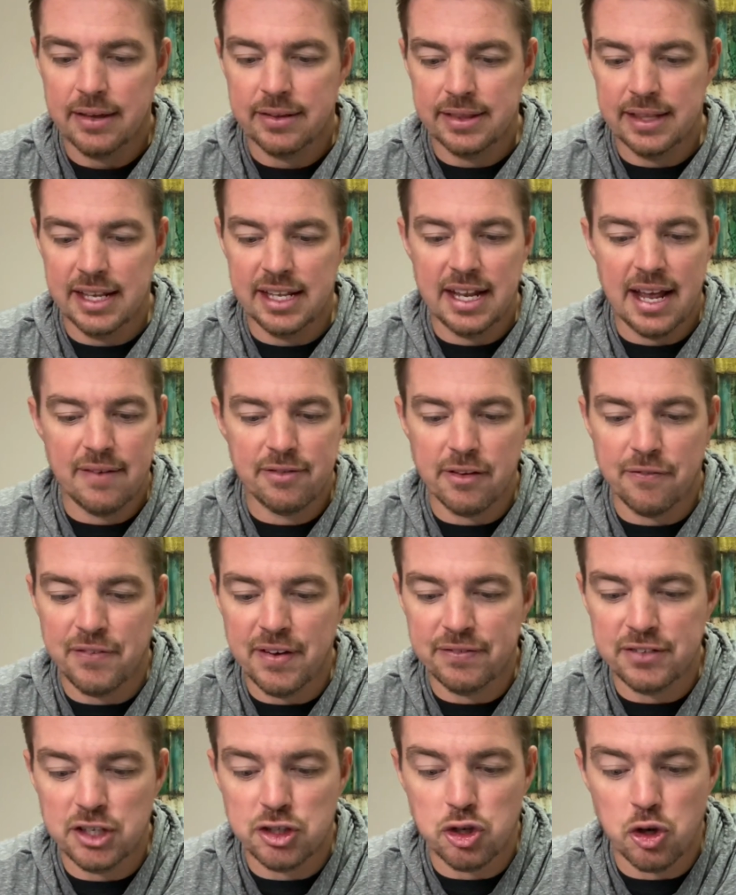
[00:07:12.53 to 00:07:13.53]
Then you have the
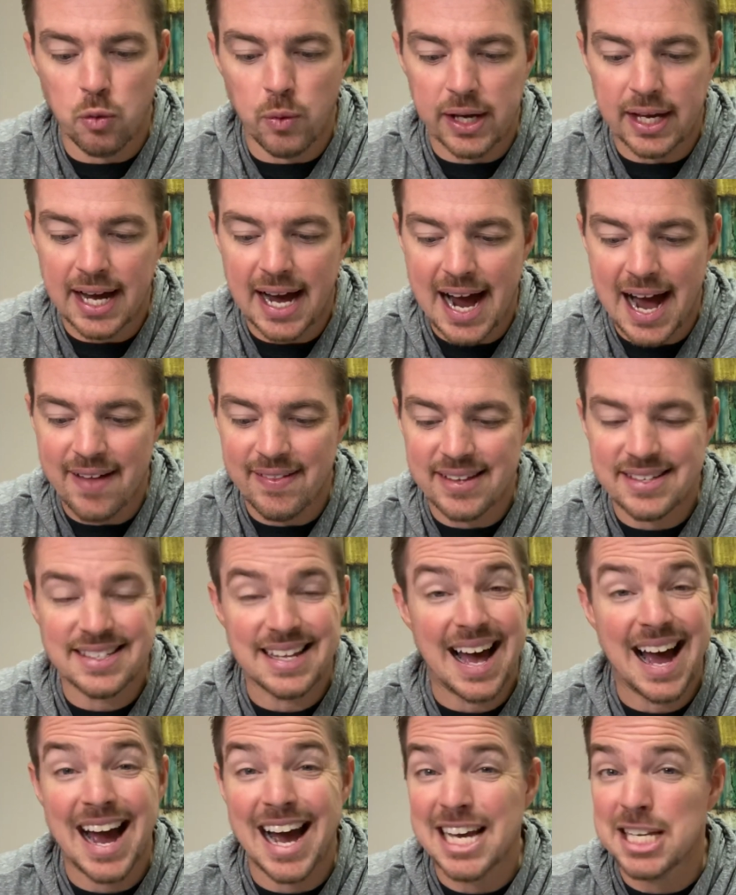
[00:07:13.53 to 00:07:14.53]
52-week high. That's the
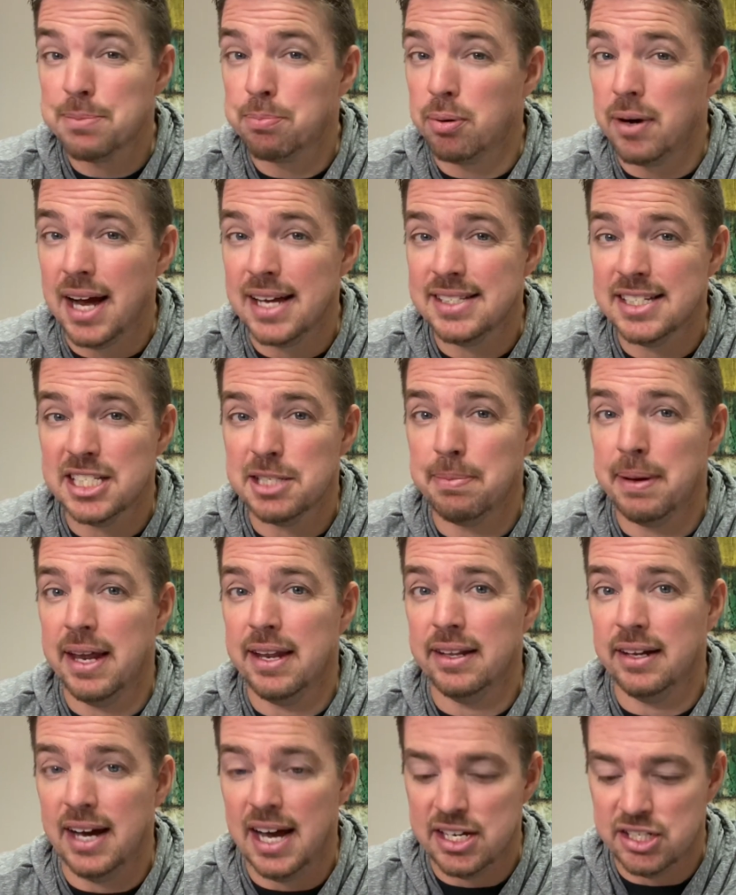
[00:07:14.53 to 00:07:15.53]
highest price it's been in
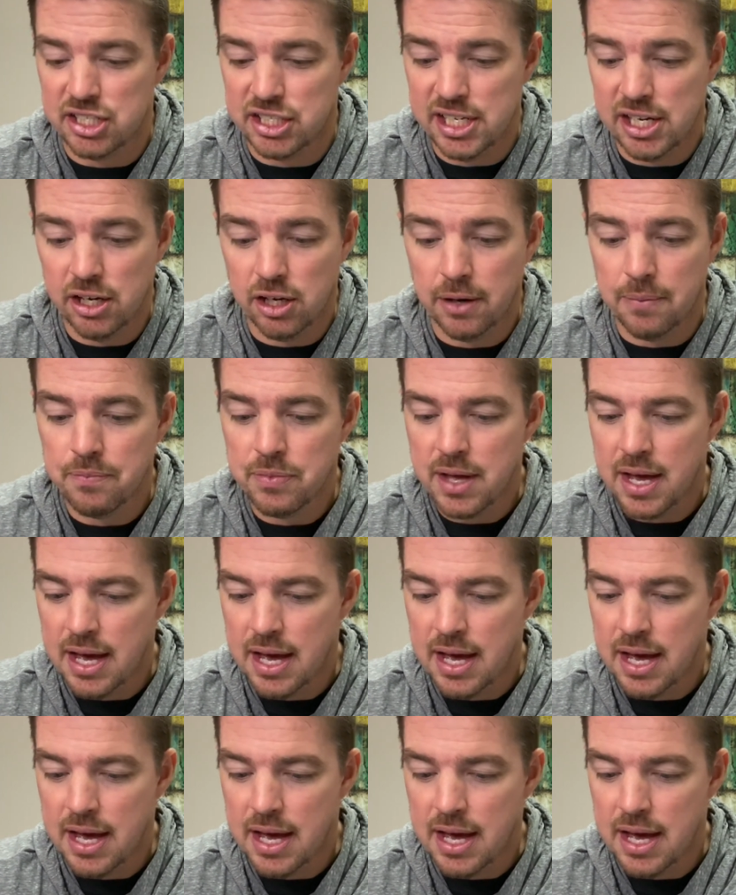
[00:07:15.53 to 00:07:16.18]
the last year.